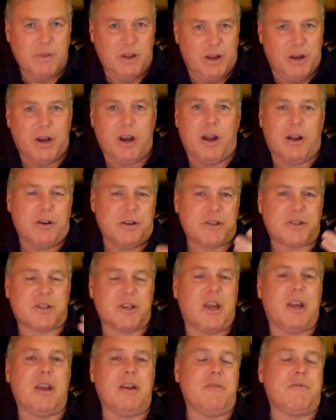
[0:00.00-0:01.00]
You know, to
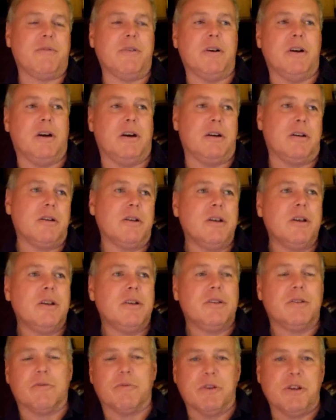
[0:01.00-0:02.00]
save uh,
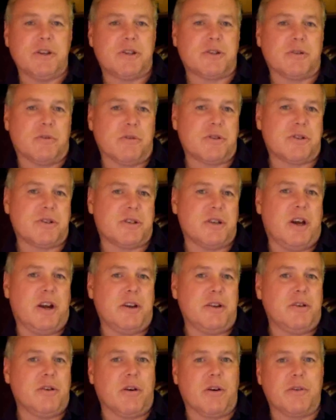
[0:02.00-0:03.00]
the resources on
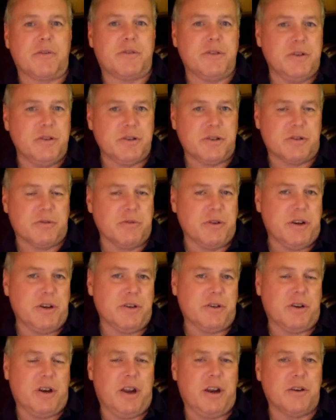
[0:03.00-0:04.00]
the earth, use
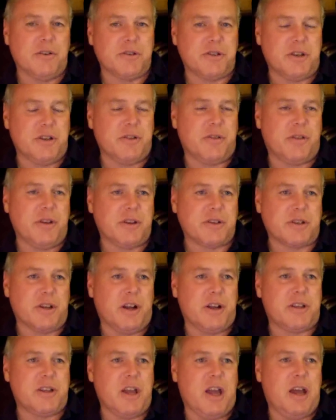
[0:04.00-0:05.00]
green energy and things
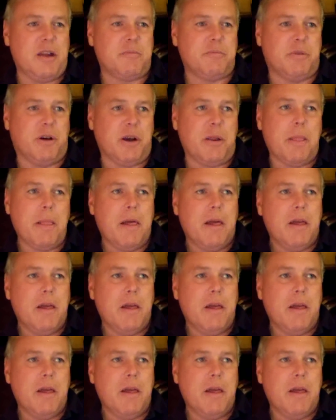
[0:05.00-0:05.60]
like that. But